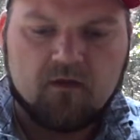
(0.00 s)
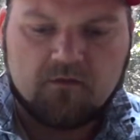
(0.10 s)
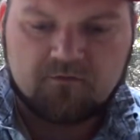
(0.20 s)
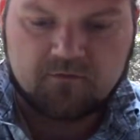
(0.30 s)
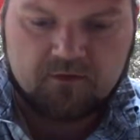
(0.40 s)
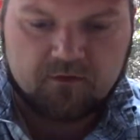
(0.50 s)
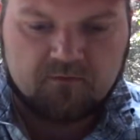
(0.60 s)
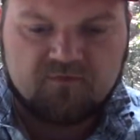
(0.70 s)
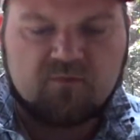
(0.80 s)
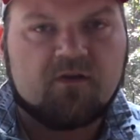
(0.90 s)
So the
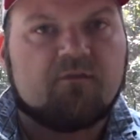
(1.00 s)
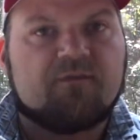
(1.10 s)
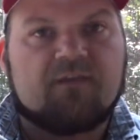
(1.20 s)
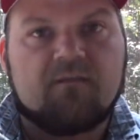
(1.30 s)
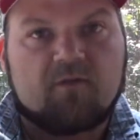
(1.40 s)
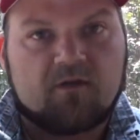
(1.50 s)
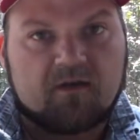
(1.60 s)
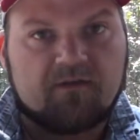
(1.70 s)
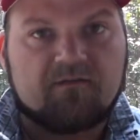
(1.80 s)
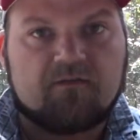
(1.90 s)
herbs we always keep on
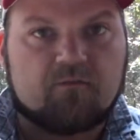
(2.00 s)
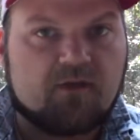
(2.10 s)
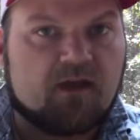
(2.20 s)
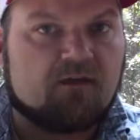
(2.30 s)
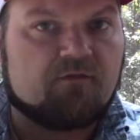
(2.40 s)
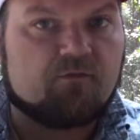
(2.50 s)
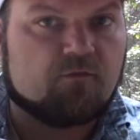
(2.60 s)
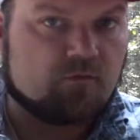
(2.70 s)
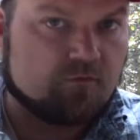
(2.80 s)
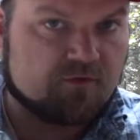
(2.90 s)
ice and we add to
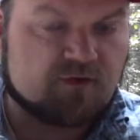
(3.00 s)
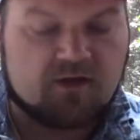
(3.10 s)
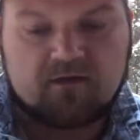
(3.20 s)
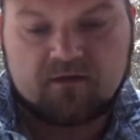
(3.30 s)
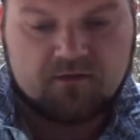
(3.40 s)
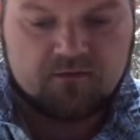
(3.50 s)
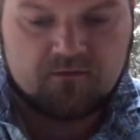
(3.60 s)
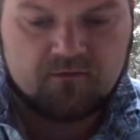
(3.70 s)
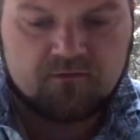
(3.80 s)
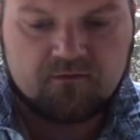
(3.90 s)
order, shake, and then
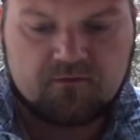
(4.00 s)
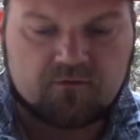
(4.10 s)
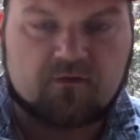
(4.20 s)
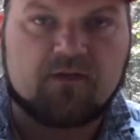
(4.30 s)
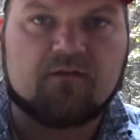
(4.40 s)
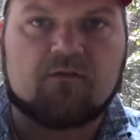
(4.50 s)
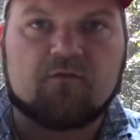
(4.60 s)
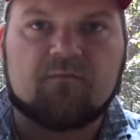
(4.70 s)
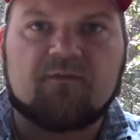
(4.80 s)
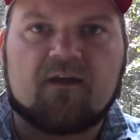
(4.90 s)
strain the
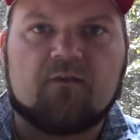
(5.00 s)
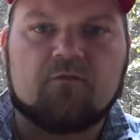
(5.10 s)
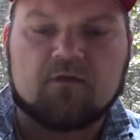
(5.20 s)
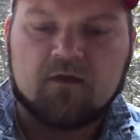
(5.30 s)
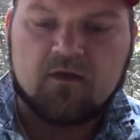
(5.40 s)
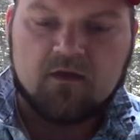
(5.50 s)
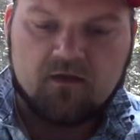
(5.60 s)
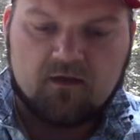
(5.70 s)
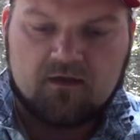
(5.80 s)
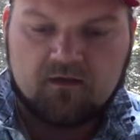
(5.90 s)
herbs out.
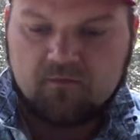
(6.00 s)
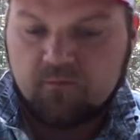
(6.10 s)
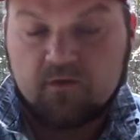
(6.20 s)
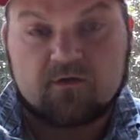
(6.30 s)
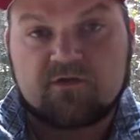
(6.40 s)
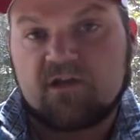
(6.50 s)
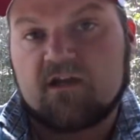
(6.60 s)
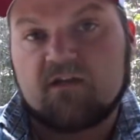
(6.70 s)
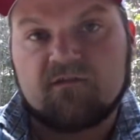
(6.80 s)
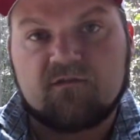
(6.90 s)
And again, we are
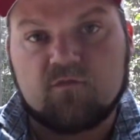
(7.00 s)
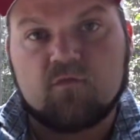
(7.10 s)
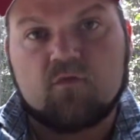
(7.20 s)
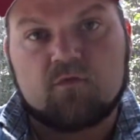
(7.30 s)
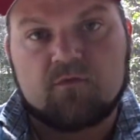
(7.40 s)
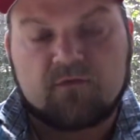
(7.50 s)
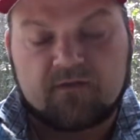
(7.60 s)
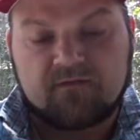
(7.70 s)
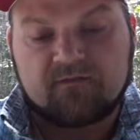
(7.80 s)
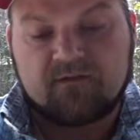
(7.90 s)
shaking 2 orders.
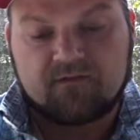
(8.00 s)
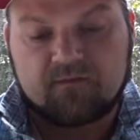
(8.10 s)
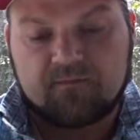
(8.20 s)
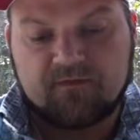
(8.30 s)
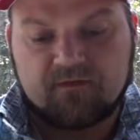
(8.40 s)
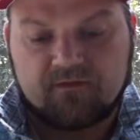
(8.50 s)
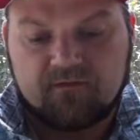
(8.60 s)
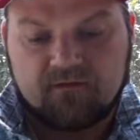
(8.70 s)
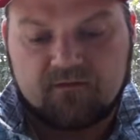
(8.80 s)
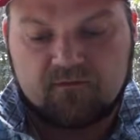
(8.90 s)
I think that's something
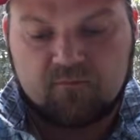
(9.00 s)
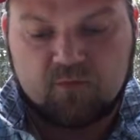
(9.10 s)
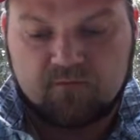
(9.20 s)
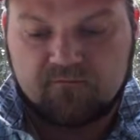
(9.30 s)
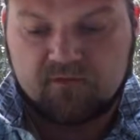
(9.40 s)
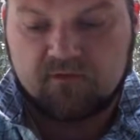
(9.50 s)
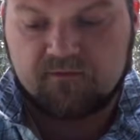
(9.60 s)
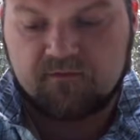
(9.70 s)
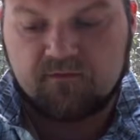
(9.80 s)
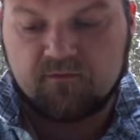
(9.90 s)
that's important for
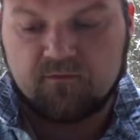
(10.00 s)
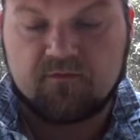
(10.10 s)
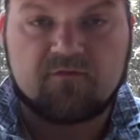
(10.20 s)
us to do.